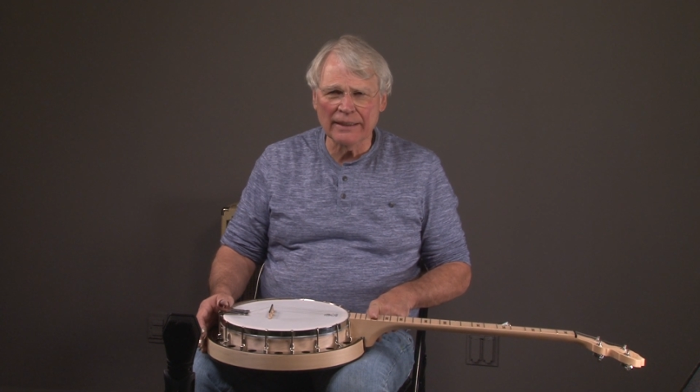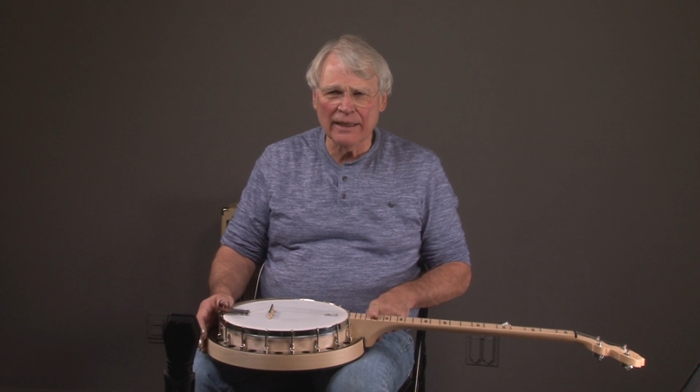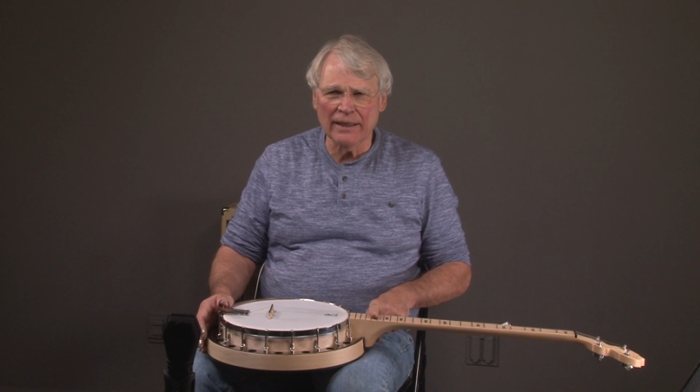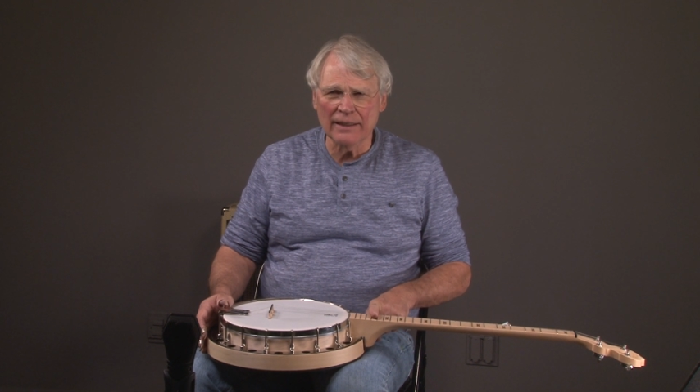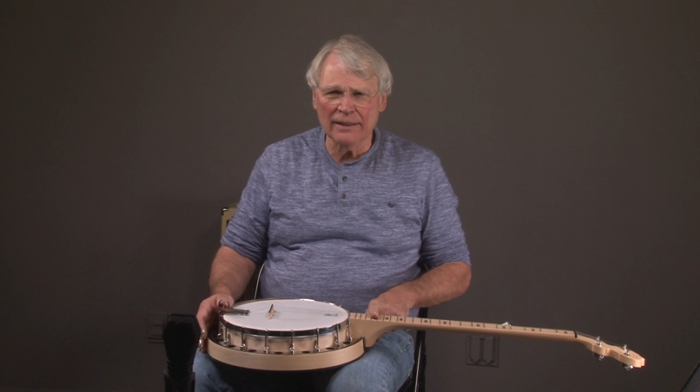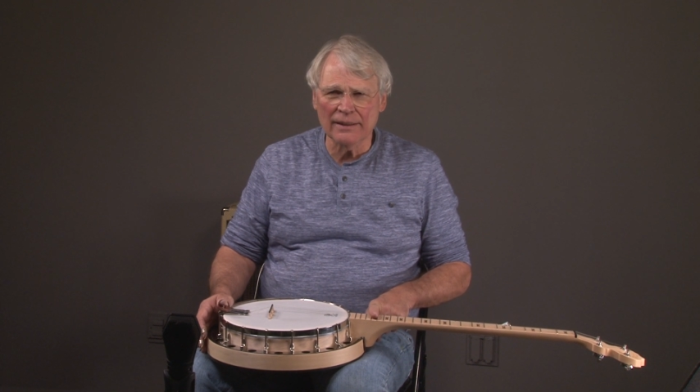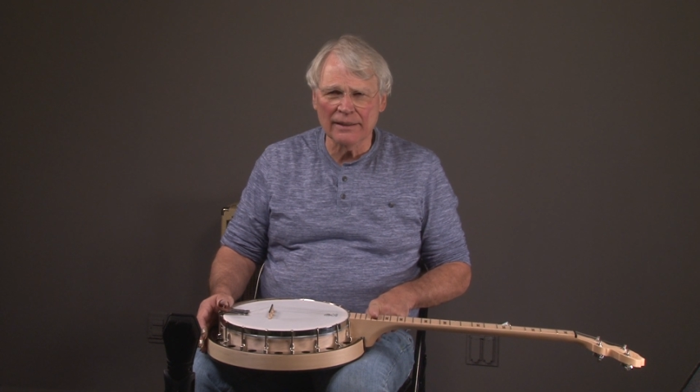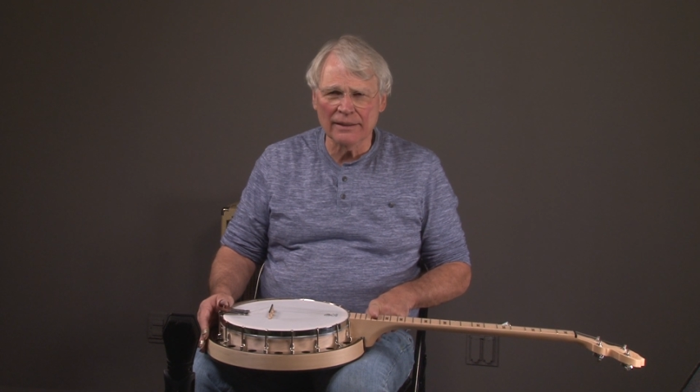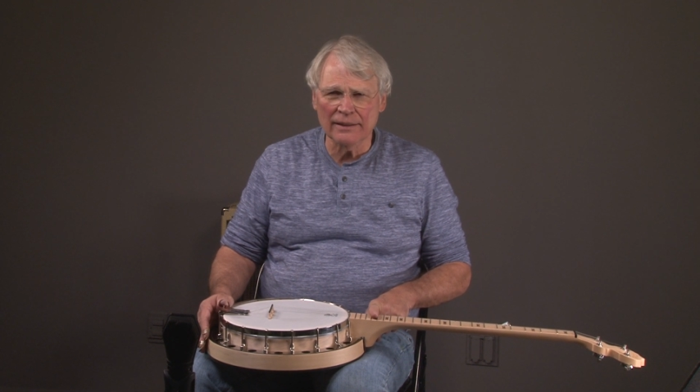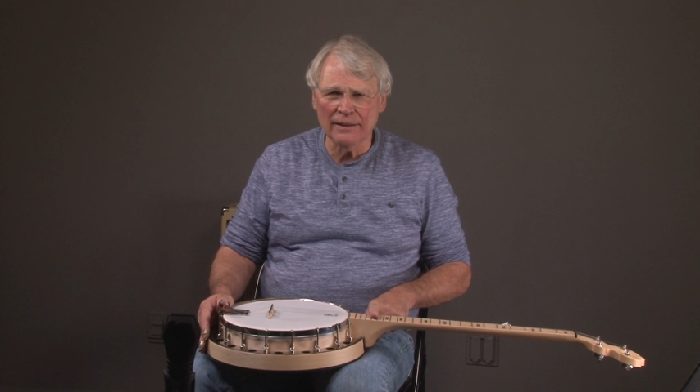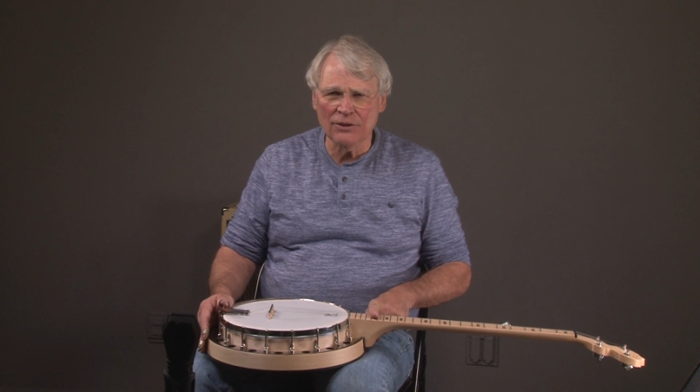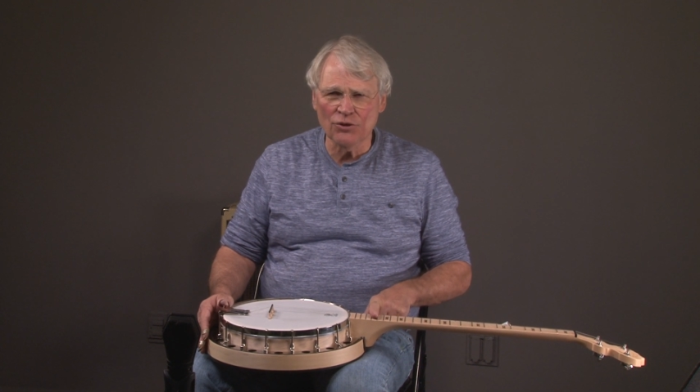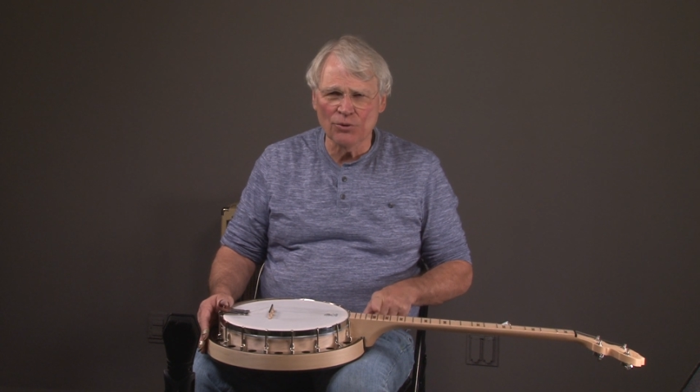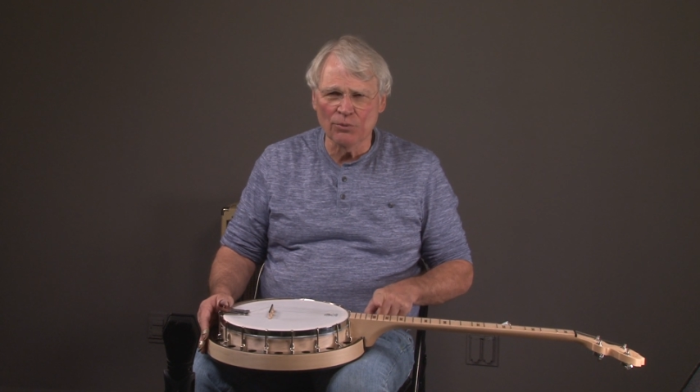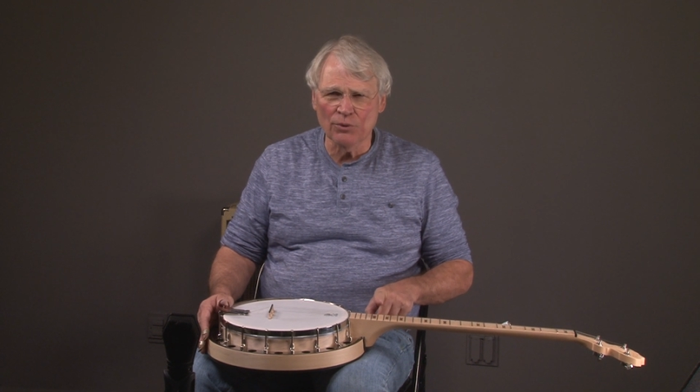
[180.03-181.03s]
anything
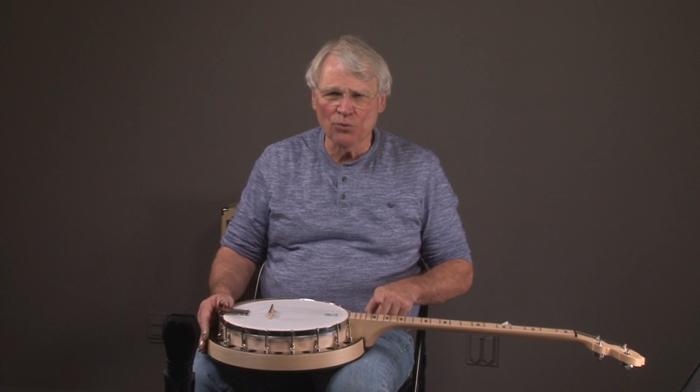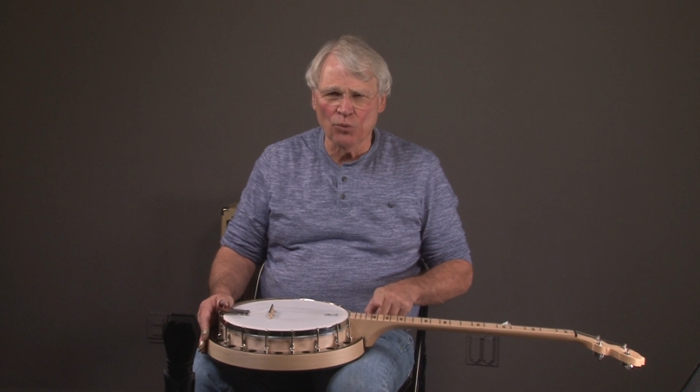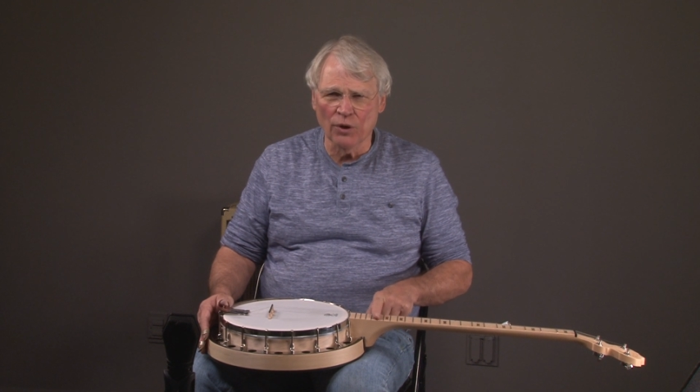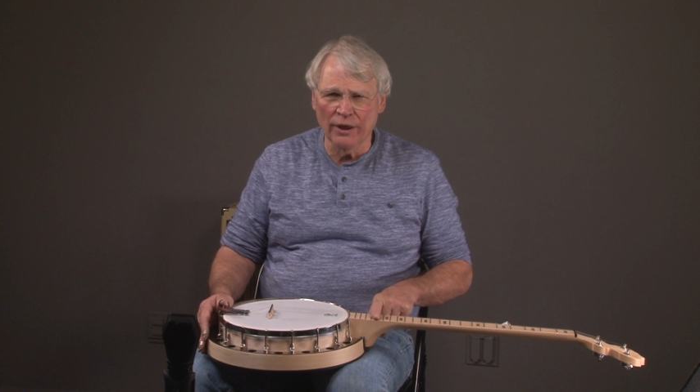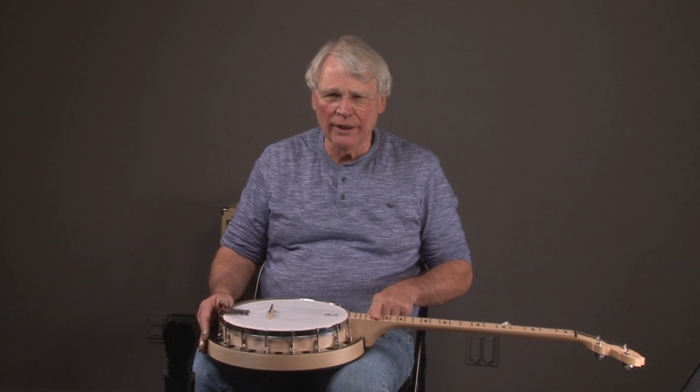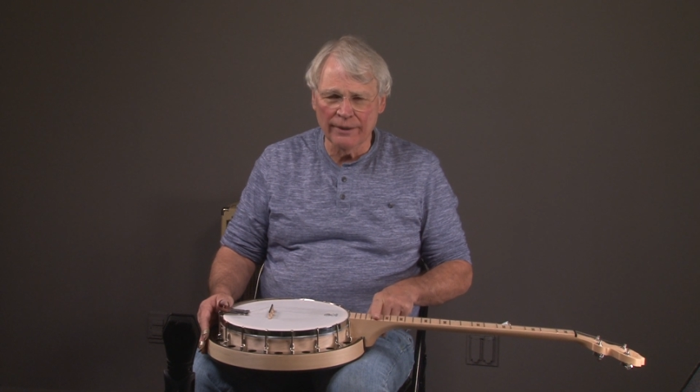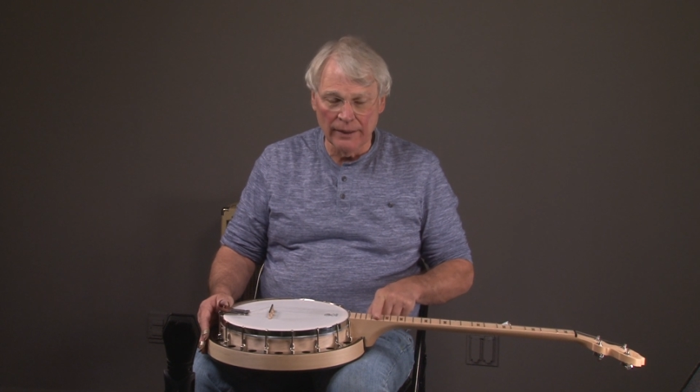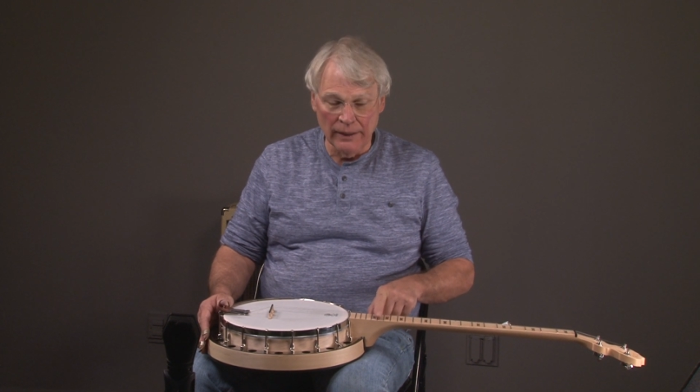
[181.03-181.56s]
that you would want.